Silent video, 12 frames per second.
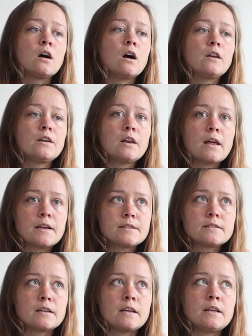
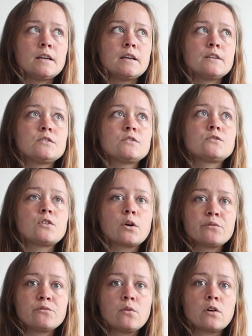unless it is
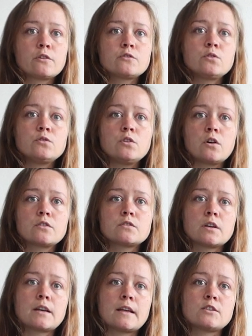tug of war, two dogs
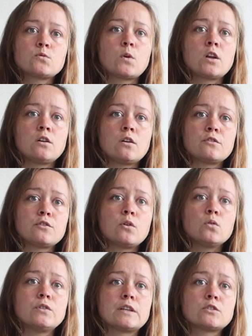against one another
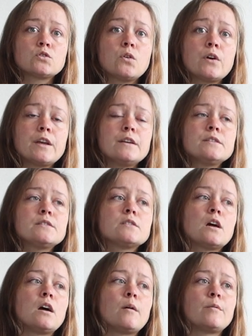holding toys,
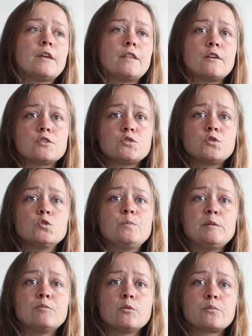and then there's two
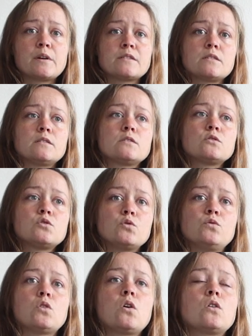people present,
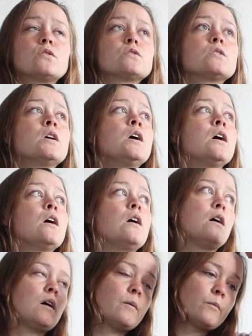two dogs,
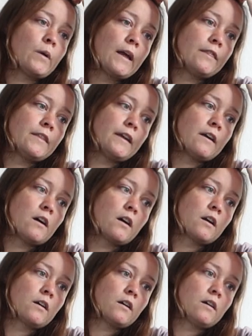and they
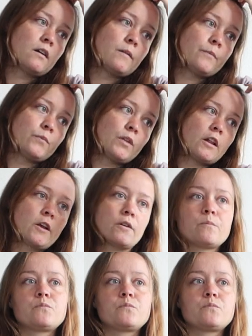are like